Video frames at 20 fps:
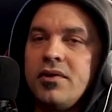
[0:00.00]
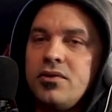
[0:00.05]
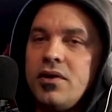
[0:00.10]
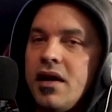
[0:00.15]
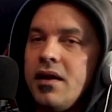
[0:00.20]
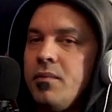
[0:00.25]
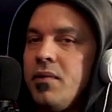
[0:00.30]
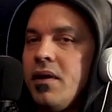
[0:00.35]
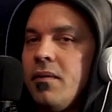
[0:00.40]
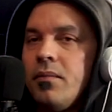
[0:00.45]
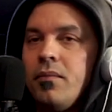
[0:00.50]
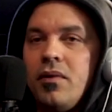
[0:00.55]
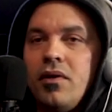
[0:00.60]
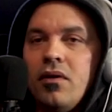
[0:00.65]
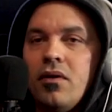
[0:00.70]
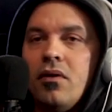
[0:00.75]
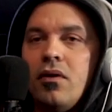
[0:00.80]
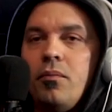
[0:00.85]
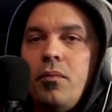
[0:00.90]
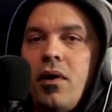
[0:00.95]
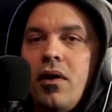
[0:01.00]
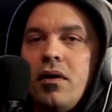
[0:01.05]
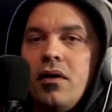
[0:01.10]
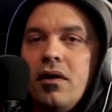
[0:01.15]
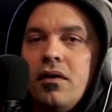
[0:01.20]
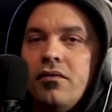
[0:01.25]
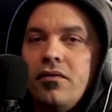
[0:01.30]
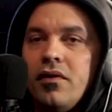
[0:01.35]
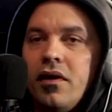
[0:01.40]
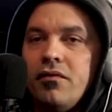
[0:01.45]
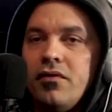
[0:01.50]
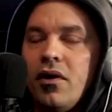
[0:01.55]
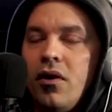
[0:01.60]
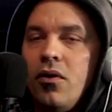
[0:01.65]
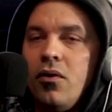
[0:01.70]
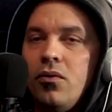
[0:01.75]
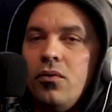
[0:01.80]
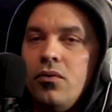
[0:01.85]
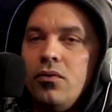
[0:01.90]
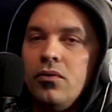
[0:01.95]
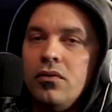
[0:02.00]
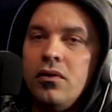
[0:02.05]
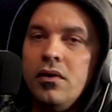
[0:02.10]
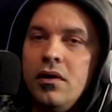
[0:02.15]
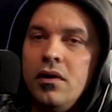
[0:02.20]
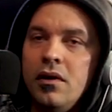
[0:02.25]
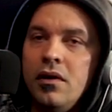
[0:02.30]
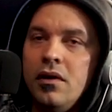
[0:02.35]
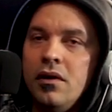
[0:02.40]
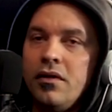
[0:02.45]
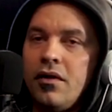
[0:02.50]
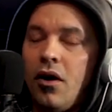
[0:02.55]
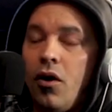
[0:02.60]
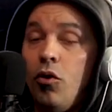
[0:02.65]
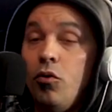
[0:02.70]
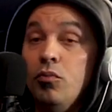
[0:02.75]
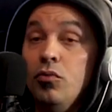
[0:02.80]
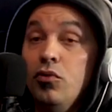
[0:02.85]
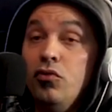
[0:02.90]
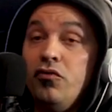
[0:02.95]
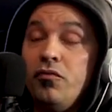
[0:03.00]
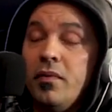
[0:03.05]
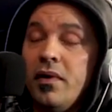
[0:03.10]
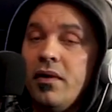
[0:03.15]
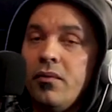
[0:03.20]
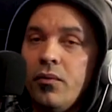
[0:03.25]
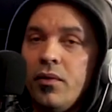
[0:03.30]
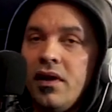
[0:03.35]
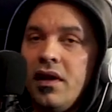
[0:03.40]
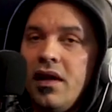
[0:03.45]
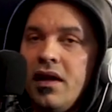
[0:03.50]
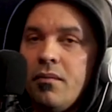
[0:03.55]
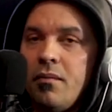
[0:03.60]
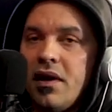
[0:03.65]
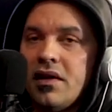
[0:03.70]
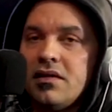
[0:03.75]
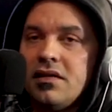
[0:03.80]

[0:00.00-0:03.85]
I tried to be a, you know a part of, of the whole the whole movement when it hit my